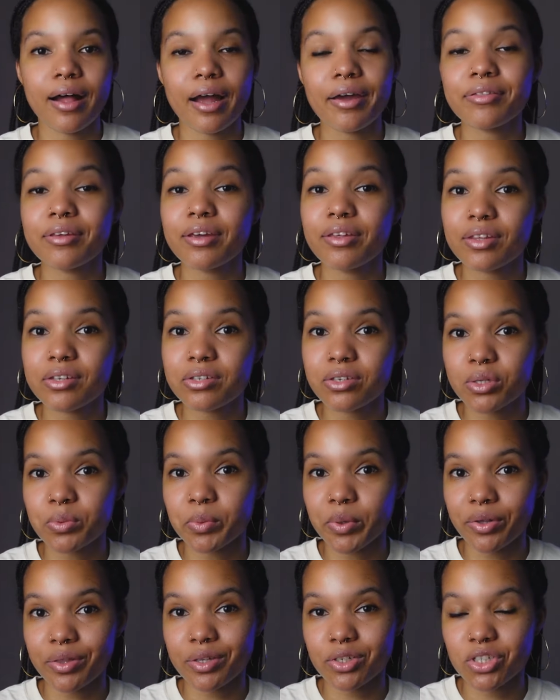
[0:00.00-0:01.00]
I think this is
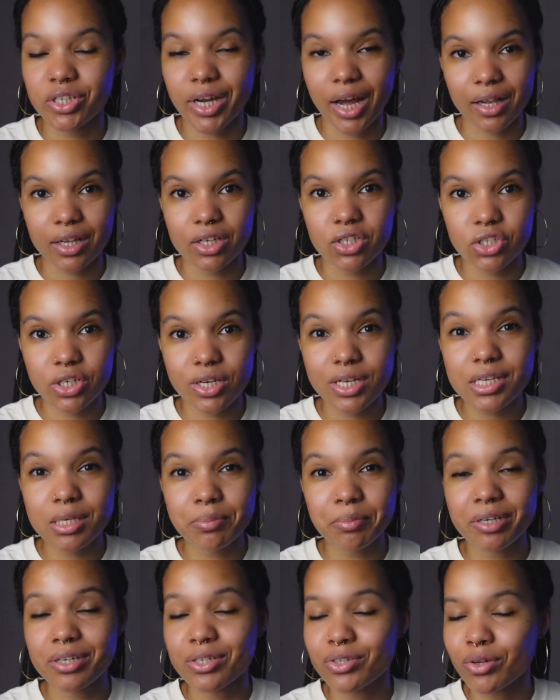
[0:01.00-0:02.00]
where the challenge is,
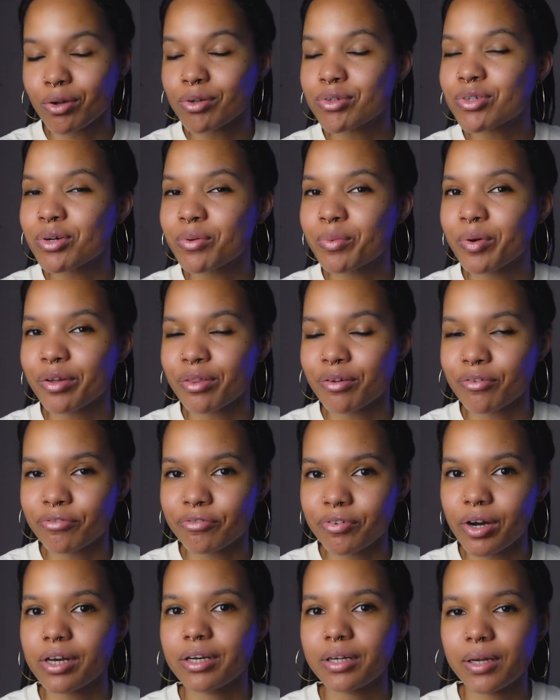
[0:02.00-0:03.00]
but it's also where the
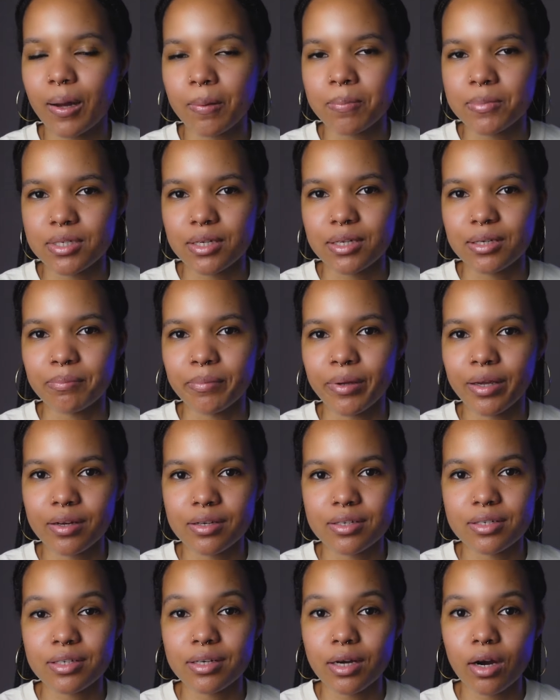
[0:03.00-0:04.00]
fun comes in
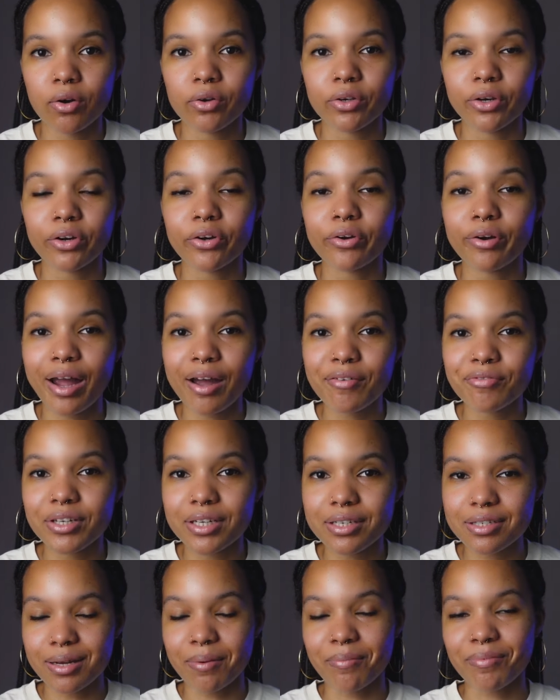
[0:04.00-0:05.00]
because now you're crafting
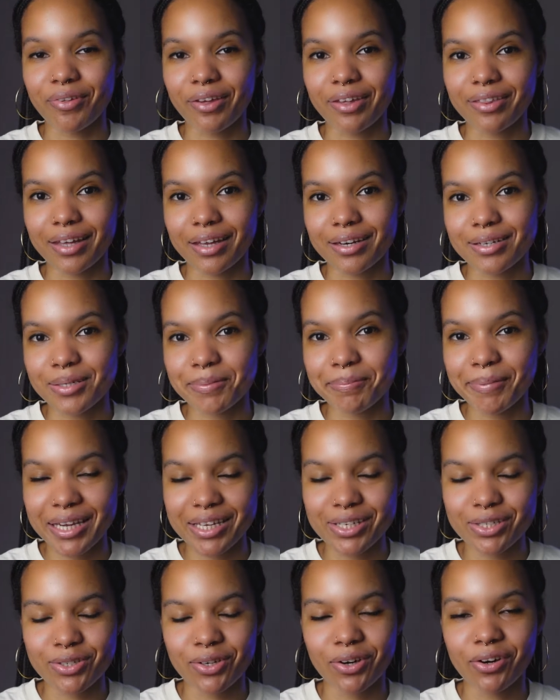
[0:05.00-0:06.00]
something that is
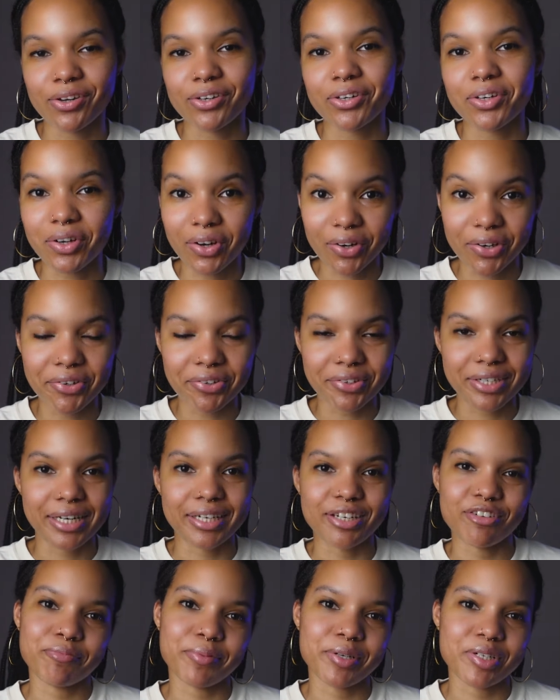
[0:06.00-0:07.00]
based on your
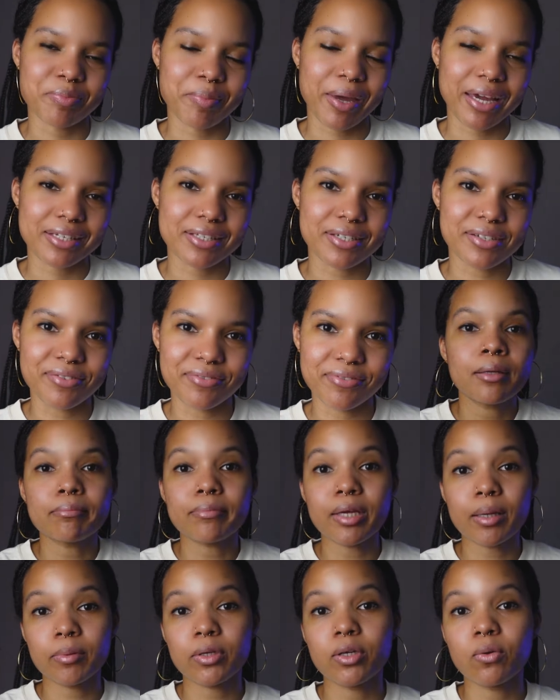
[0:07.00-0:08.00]
creative perspective.
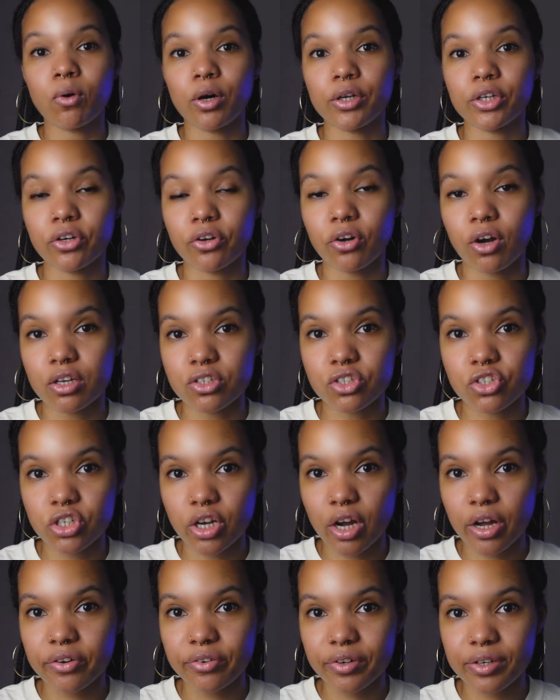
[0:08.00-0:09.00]
Maybe you want to cross
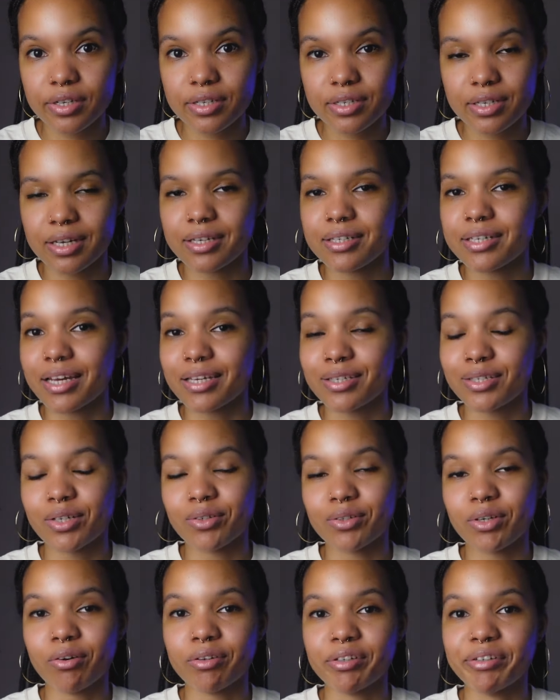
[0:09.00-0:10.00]
genres and test
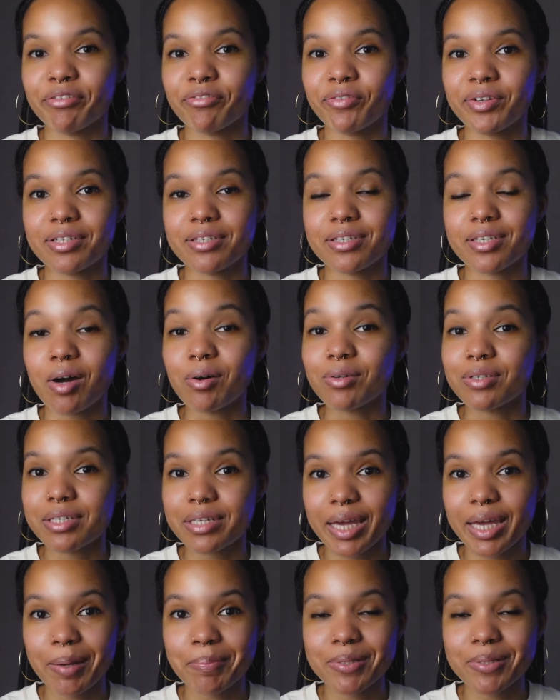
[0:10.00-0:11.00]
out how different
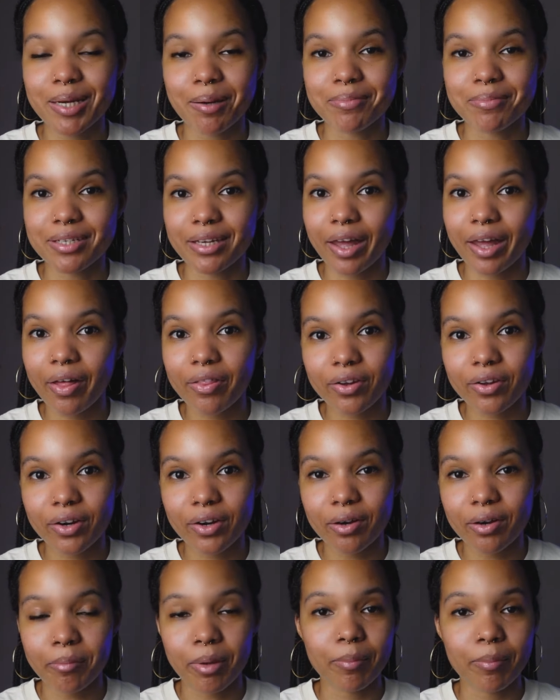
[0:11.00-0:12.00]
soundscapes come
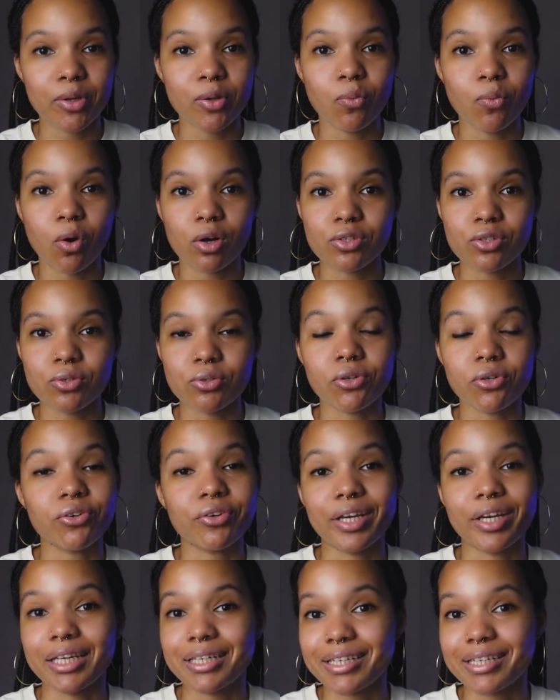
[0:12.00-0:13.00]
together. Maybe you want to
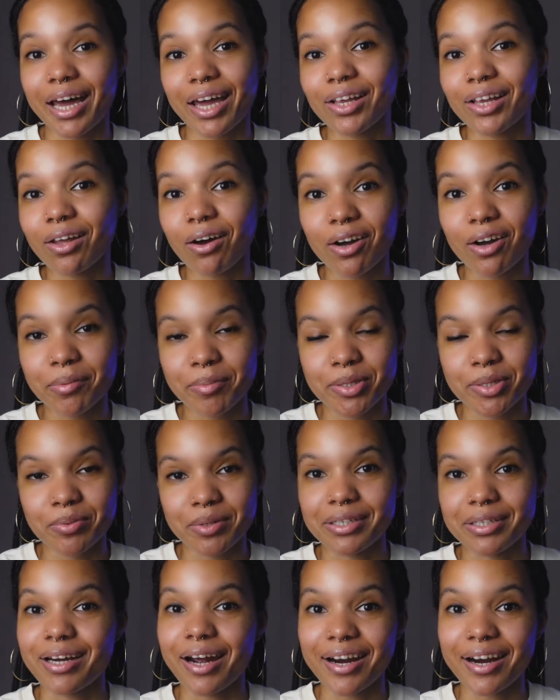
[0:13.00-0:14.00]
create dialogue
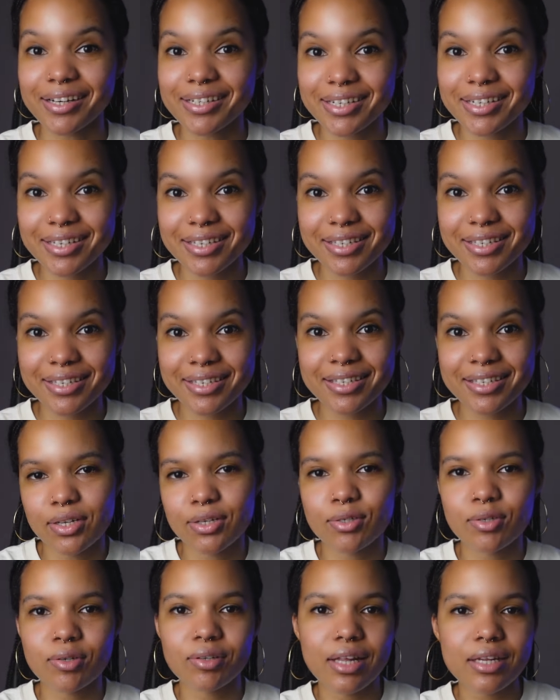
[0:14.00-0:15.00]
between artists.
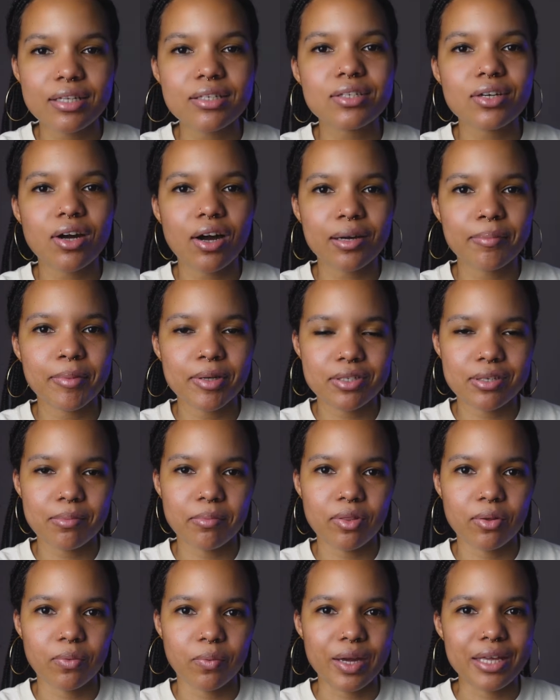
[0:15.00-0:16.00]
So let's talk about some
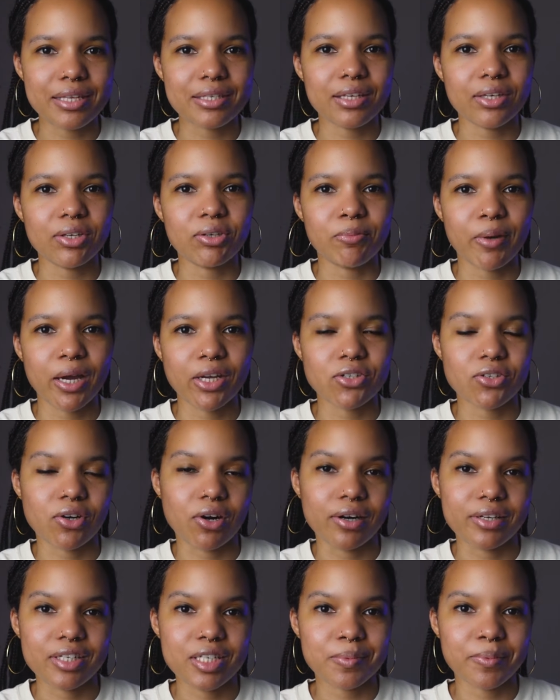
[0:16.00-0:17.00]
of the ways that you might draw
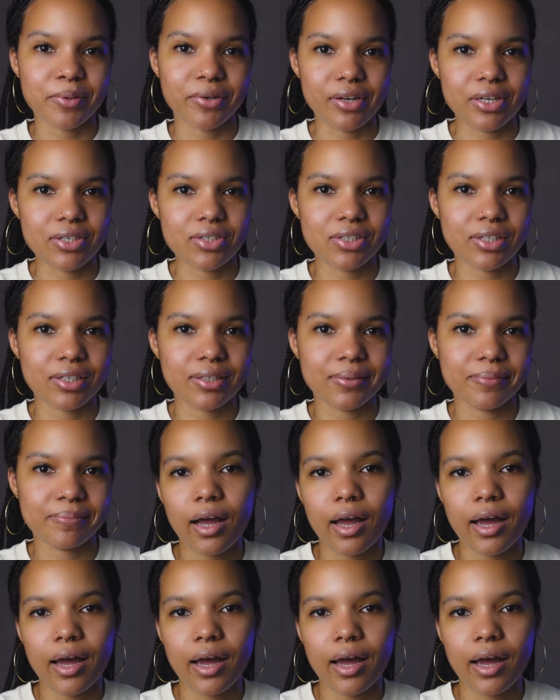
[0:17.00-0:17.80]
inspiration.